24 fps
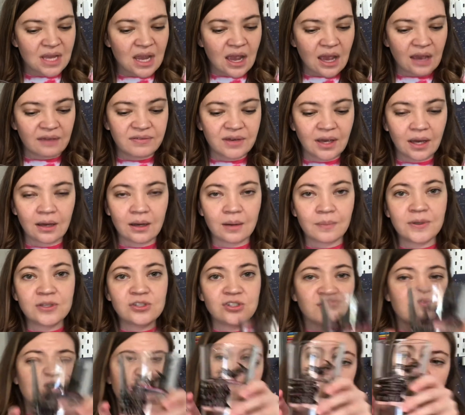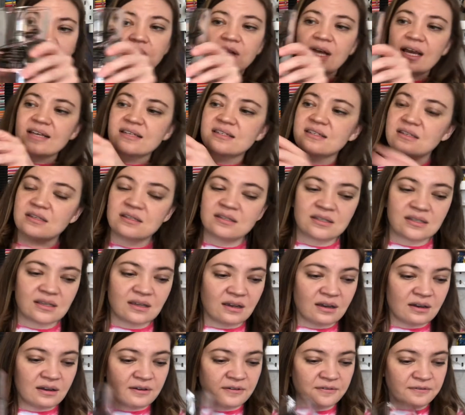I've got a bunch of different glasses
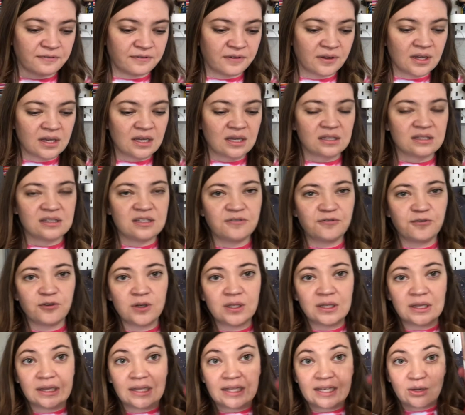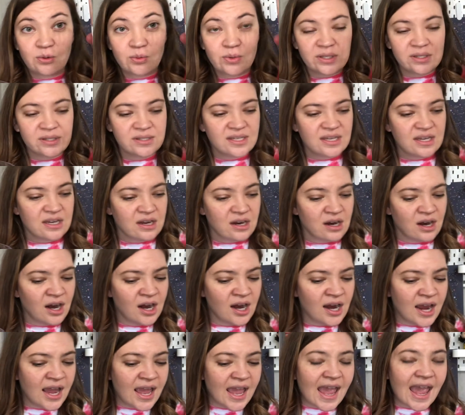of different liquids here,
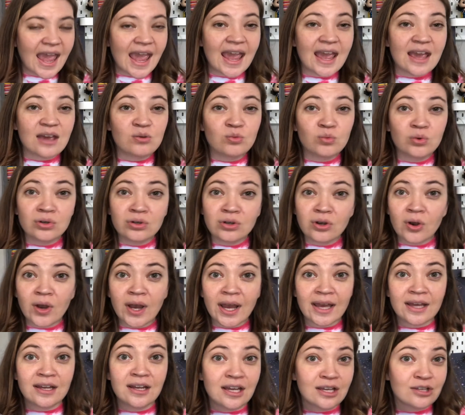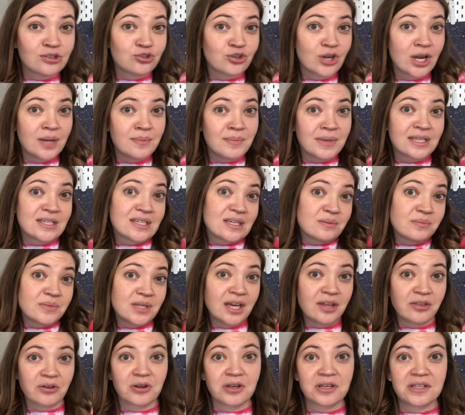and we'll go ahead and try mixing them
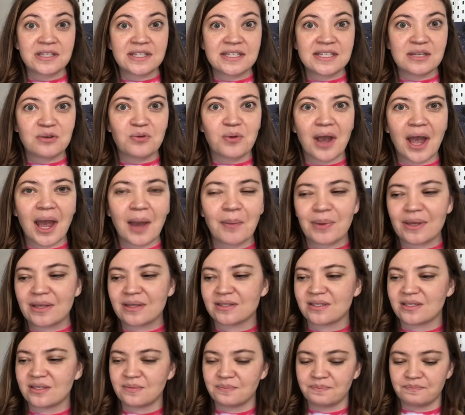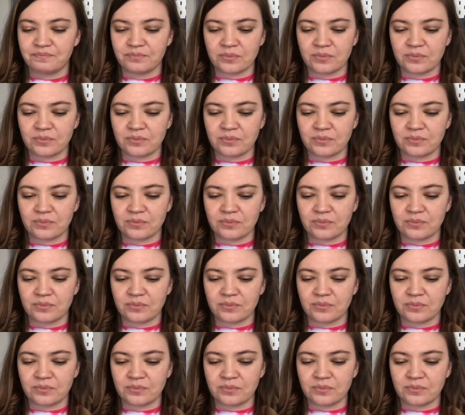together and see what happens.